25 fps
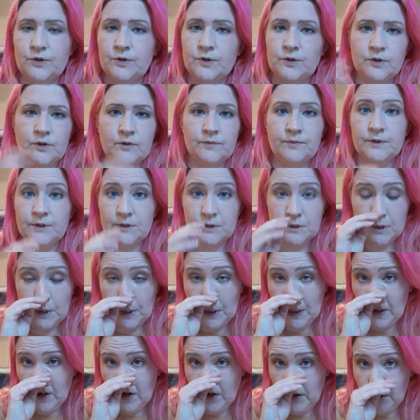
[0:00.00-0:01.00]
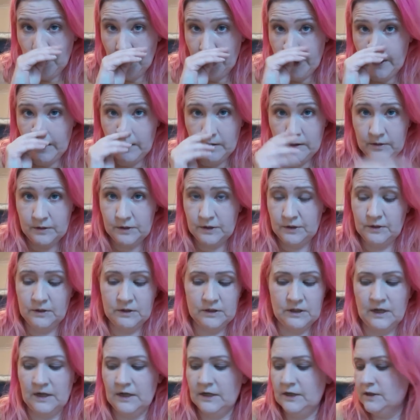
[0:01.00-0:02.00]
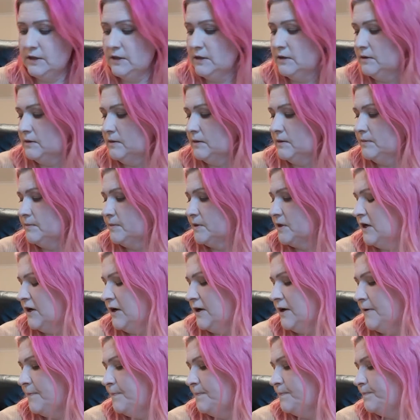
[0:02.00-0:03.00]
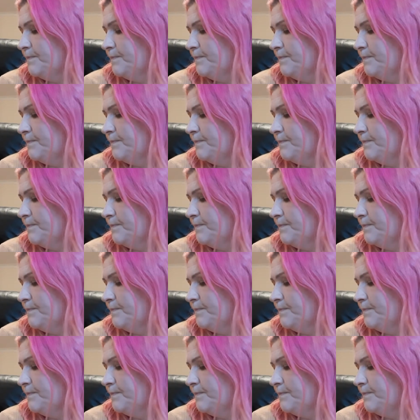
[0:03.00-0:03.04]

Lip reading: so I'm just going to cut it to size and dye it.